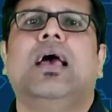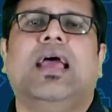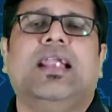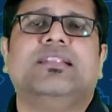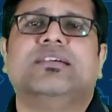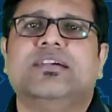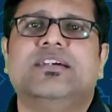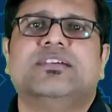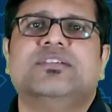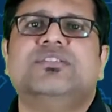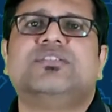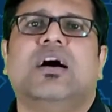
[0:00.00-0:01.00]
and the
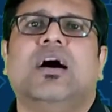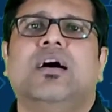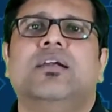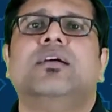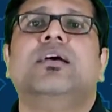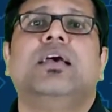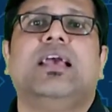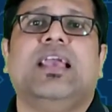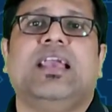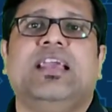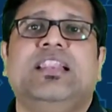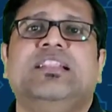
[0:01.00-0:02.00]
returns are
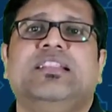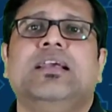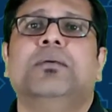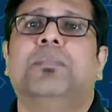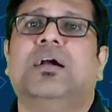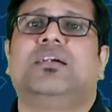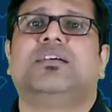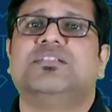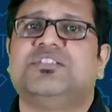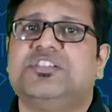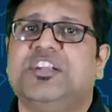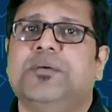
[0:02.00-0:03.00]
anything but
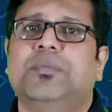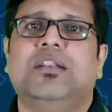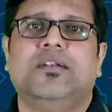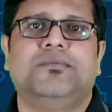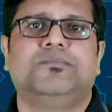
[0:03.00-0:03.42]
stable.